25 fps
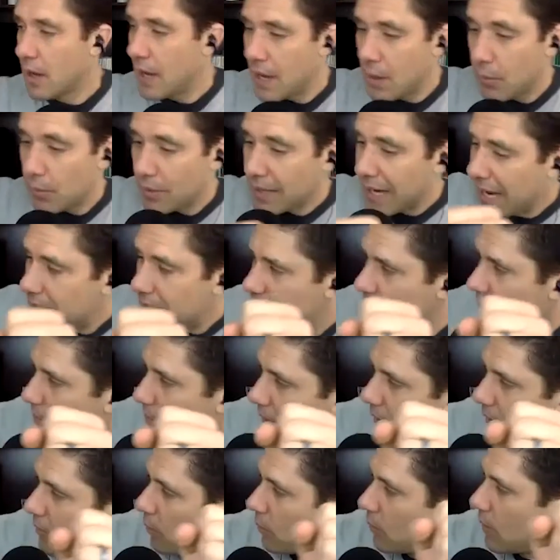And what I do,
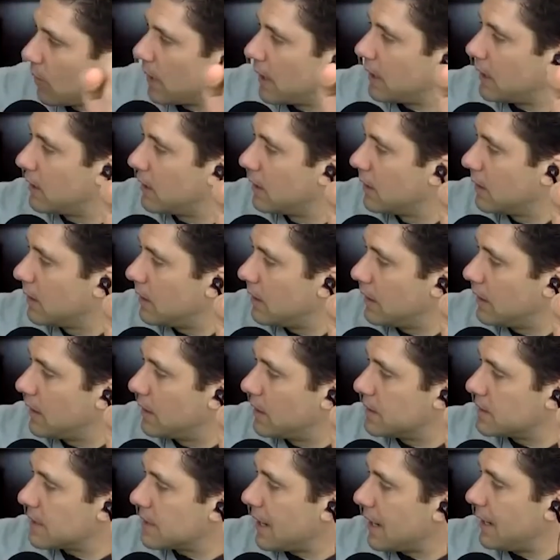by the way,
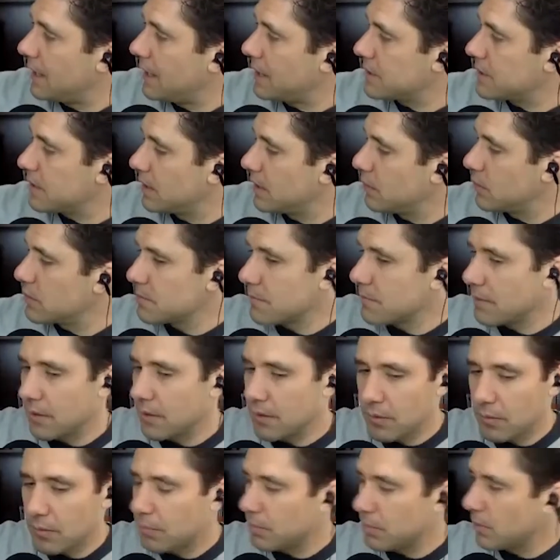is I actually, where's my
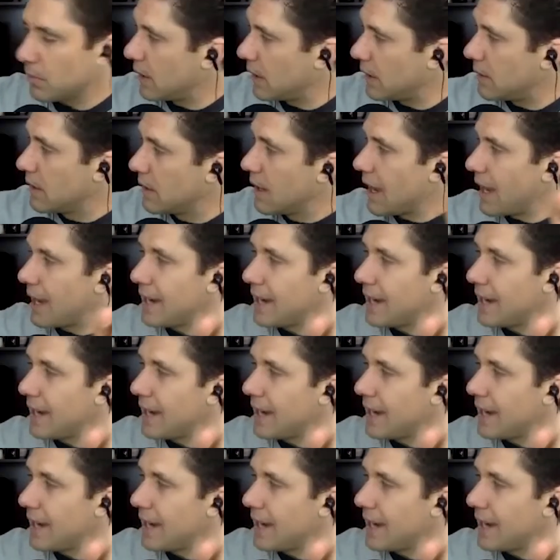little blend?